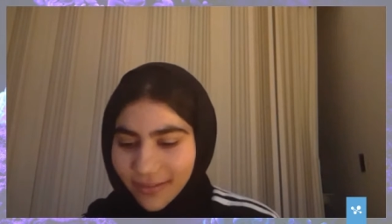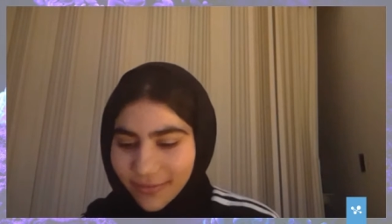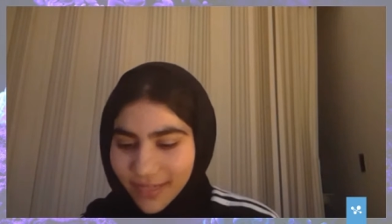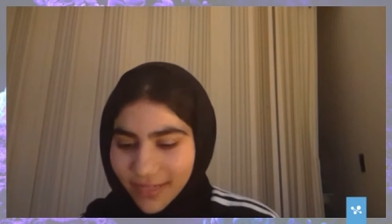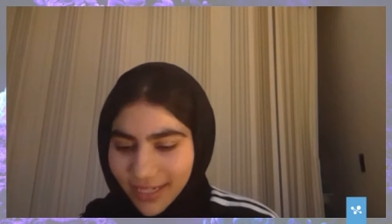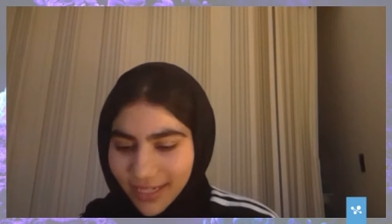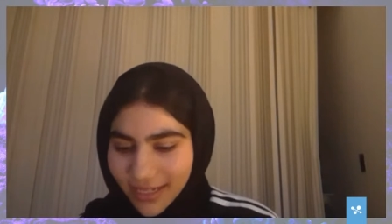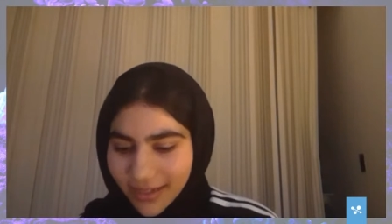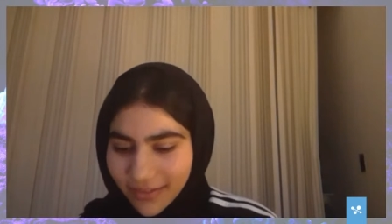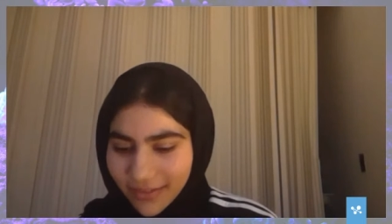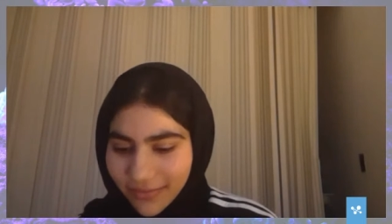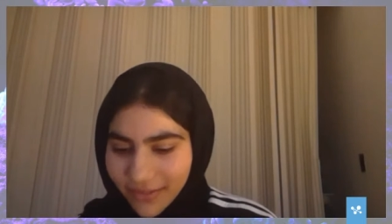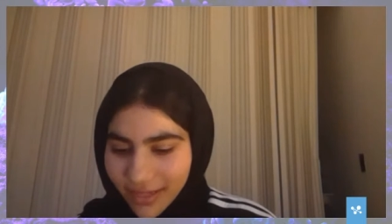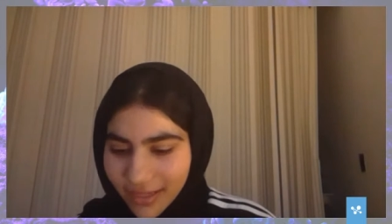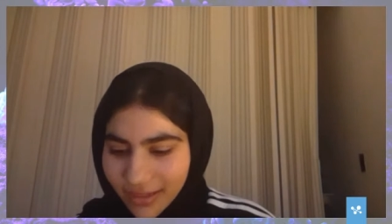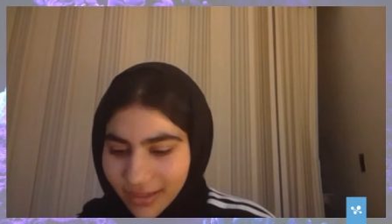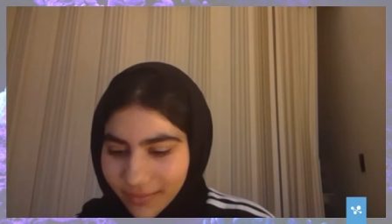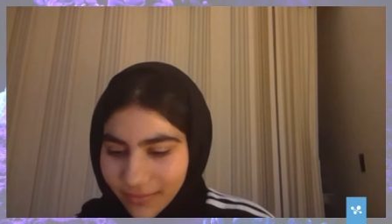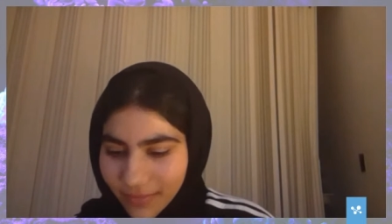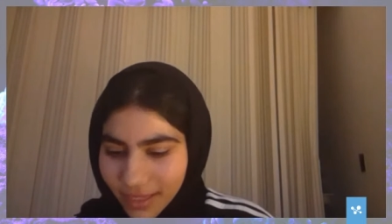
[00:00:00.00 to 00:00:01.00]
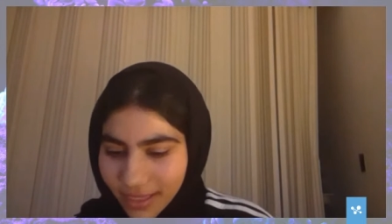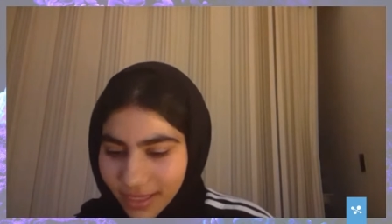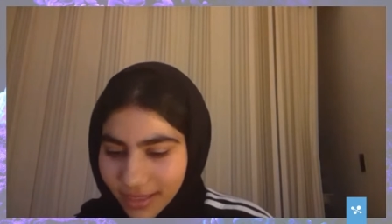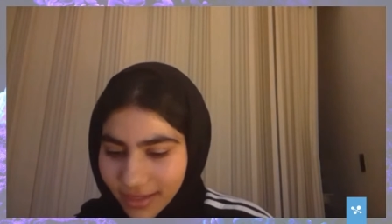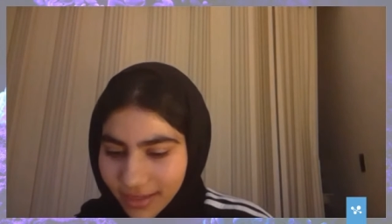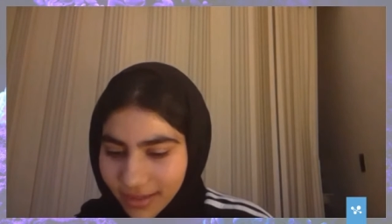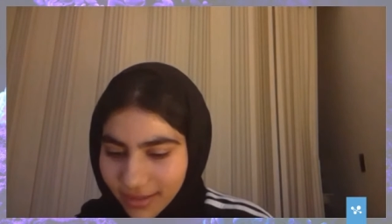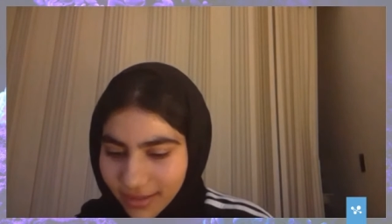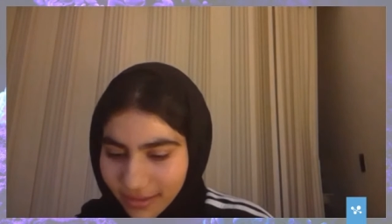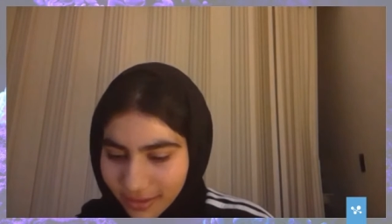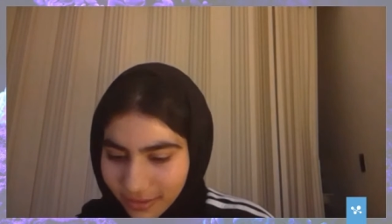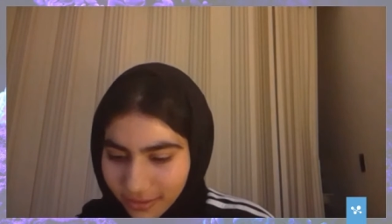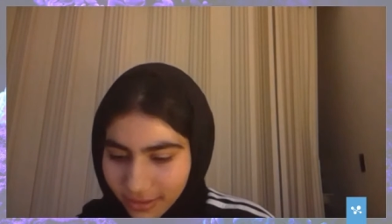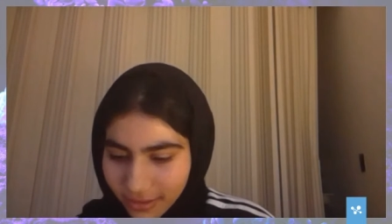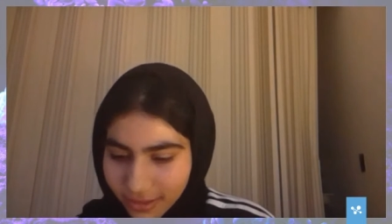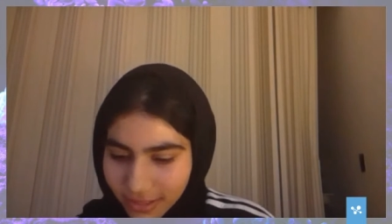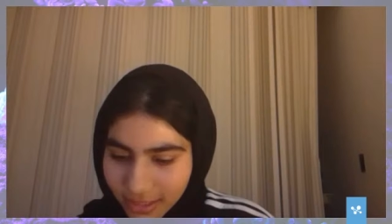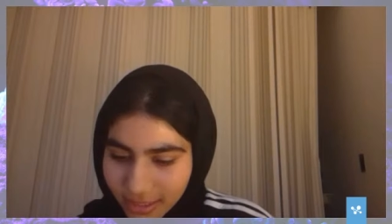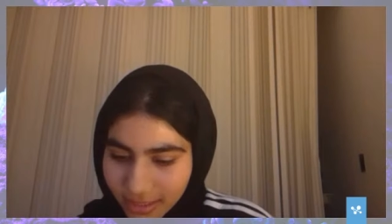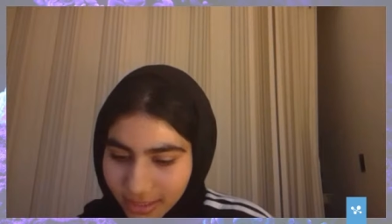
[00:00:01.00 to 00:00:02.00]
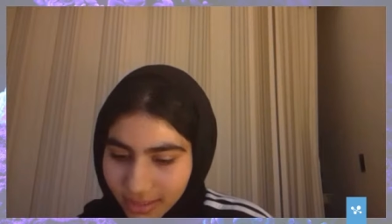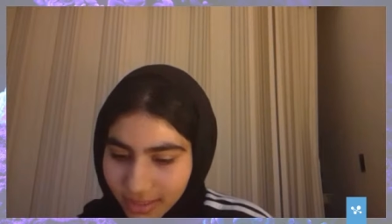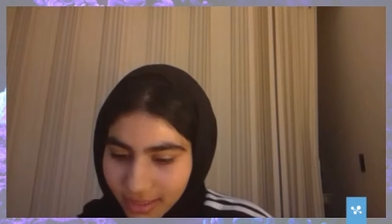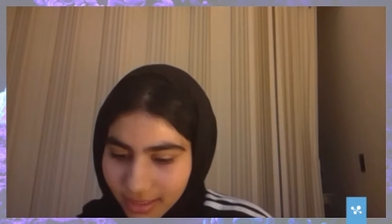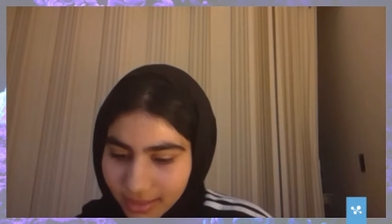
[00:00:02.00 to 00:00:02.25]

We have another question.